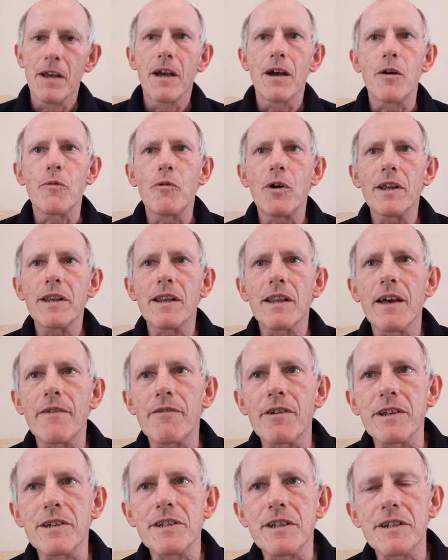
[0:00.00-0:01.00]
At one
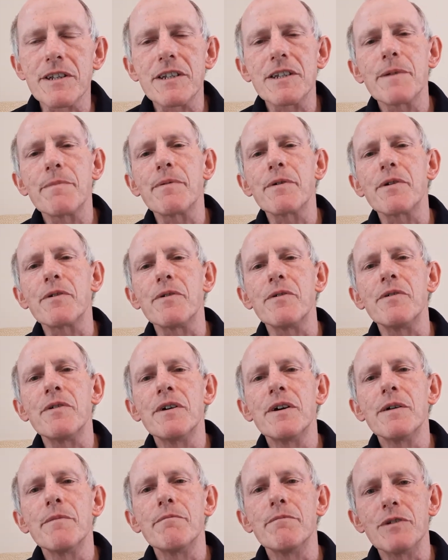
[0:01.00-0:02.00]
level, it's a typical
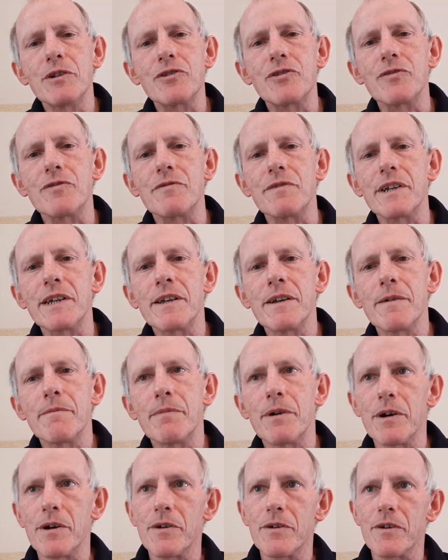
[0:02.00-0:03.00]
missionary
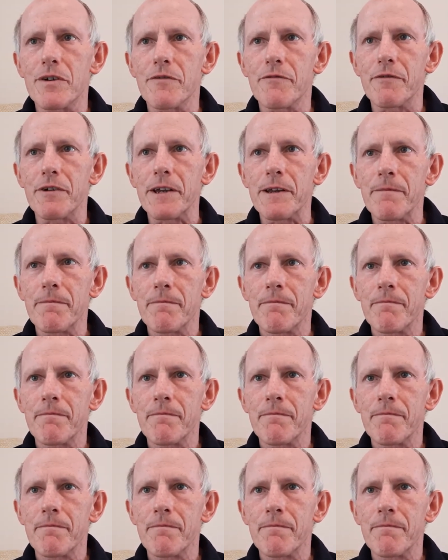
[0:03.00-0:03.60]
biography.